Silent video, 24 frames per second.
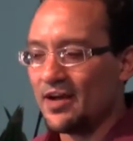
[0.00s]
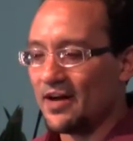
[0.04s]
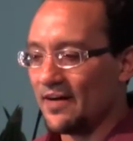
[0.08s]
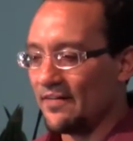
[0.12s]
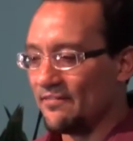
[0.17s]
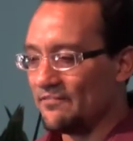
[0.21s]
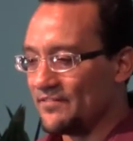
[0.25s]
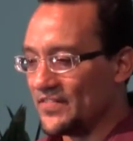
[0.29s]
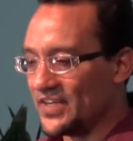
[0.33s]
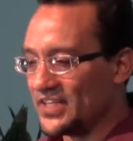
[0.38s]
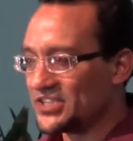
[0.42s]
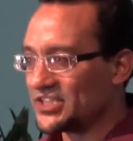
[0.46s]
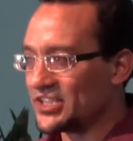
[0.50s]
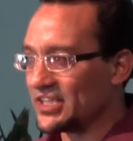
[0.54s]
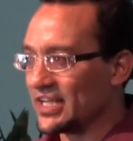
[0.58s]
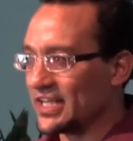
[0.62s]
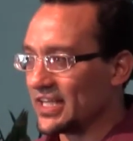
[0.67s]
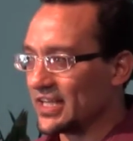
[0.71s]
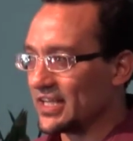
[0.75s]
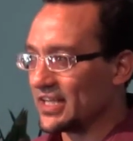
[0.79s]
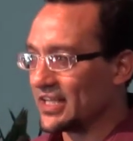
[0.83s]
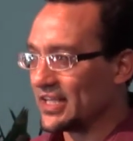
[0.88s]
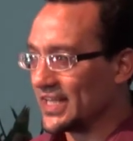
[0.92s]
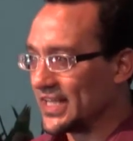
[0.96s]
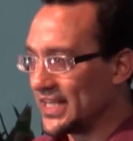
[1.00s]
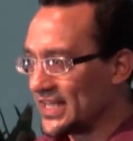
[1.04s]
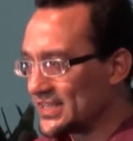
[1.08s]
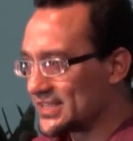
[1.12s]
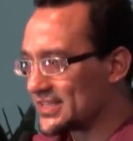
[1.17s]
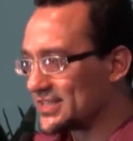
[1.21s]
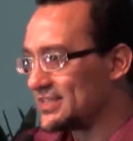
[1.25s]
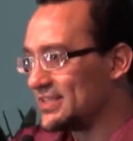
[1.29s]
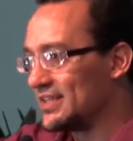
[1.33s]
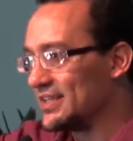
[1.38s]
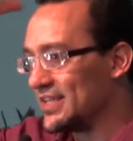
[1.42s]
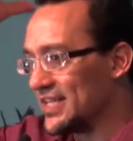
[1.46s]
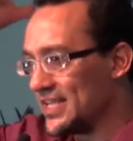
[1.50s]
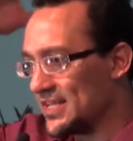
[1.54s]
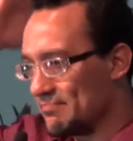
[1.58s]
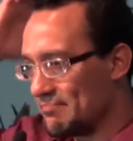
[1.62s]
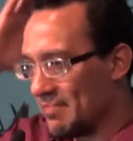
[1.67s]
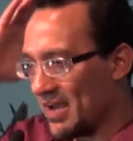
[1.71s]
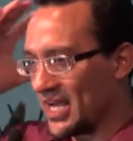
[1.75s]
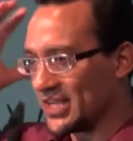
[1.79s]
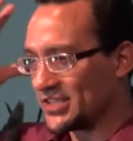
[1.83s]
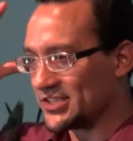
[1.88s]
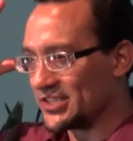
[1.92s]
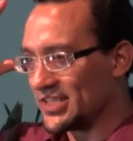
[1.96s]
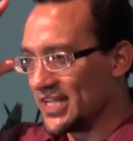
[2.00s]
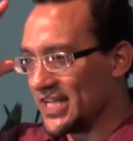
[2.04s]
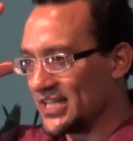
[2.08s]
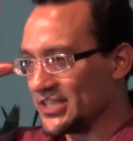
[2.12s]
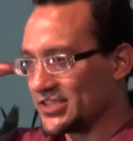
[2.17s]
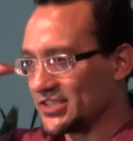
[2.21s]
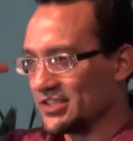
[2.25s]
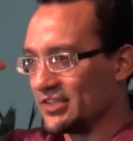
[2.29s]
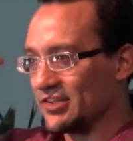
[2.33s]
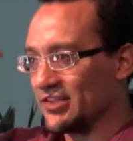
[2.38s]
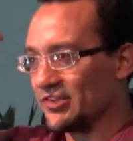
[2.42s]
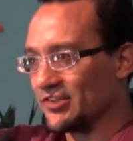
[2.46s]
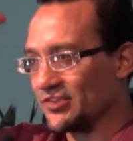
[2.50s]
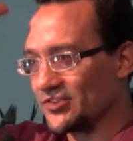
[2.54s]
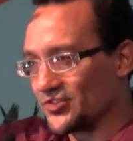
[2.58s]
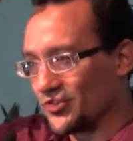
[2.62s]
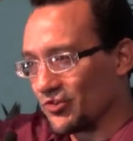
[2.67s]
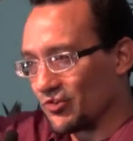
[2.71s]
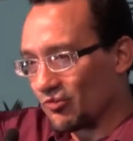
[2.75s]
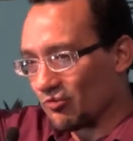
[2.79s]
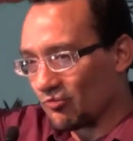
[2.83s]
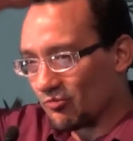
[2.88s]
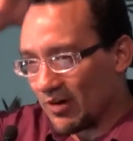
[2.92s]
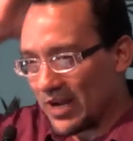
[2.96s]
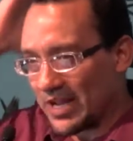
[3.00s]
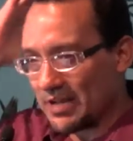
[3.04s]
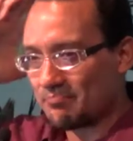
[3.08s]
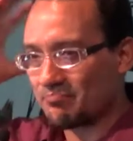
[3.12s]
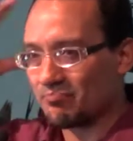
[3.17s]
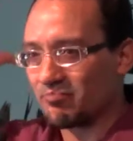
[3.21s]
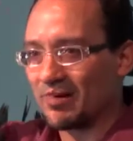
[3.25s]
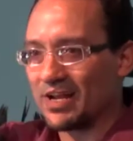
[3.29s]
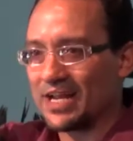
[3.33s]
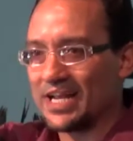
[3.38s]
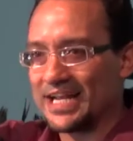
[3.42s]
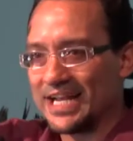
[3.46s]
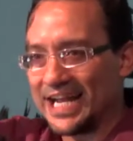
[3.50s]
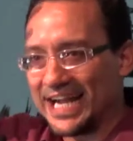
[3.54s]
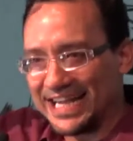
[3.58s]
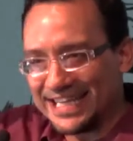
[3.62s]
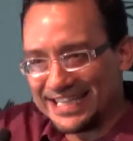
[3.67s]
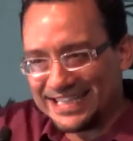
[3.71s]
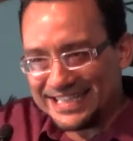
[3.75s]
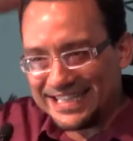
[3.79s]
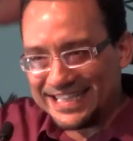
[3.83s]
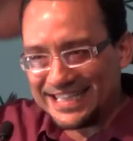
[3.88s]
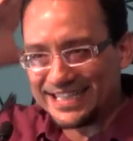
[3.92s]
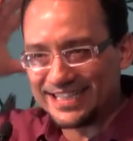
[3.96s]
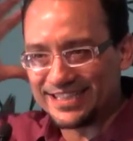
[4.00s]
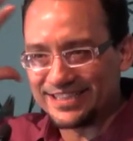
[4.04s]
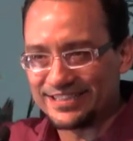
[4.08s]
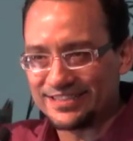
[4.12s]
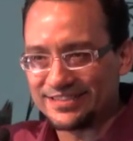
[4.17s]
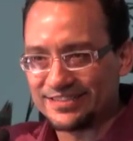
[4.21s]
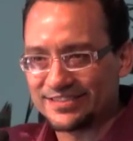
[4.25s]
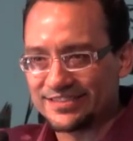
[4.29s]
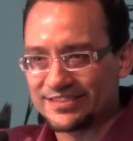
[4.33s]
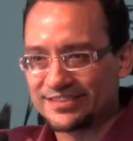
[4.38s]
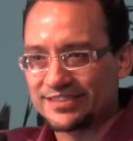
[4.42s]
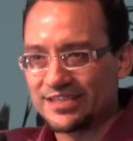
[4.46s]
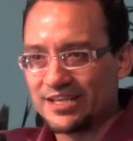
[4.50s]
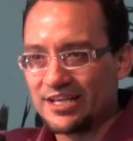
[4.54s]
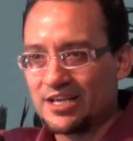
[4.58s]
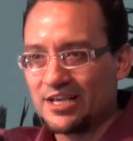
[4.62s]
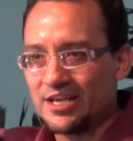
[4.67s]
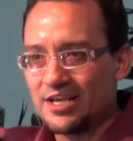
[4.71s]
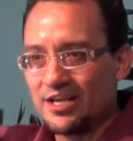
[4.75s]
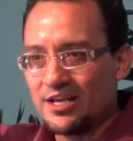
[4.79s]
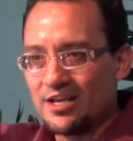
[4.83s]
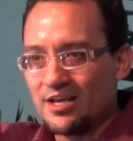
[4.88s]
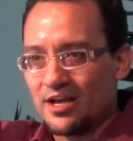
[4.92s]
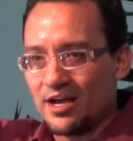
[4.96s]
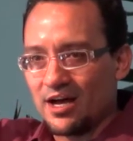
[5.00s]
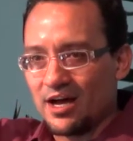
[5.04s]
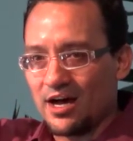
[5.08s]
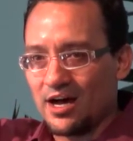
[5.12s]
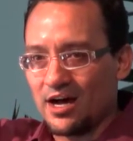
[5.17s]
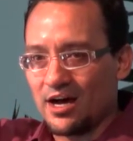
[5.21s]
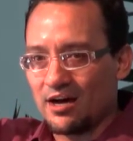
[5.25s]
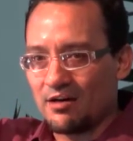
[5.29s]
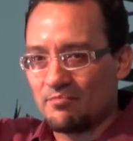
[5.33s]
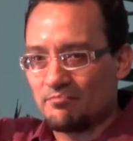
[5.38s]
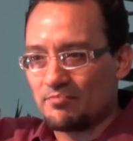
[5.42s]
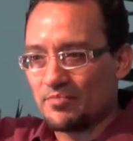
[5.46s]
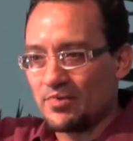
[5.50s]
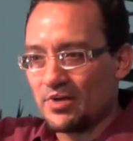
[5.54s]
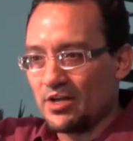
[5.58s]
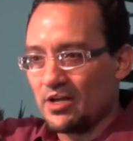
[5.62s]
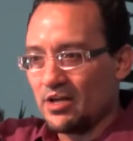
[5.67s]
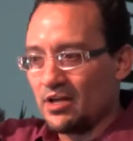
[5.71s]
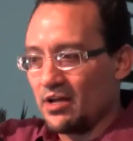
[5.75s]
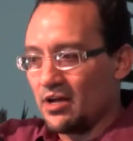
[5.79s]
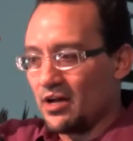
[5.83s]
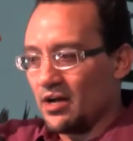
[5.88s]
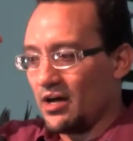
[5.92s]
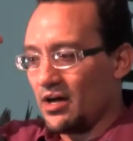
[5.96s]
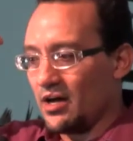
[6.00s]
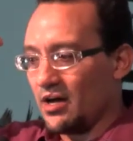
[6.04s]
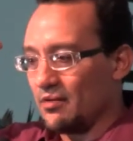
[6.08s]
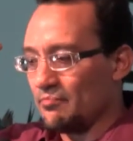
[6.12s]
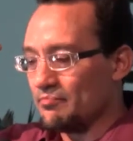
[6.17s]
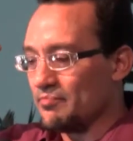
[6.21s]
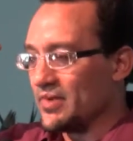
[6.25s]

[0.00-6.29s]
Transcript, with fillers: of visioning gets to the imagination, the sort of right brain ideas, um, um,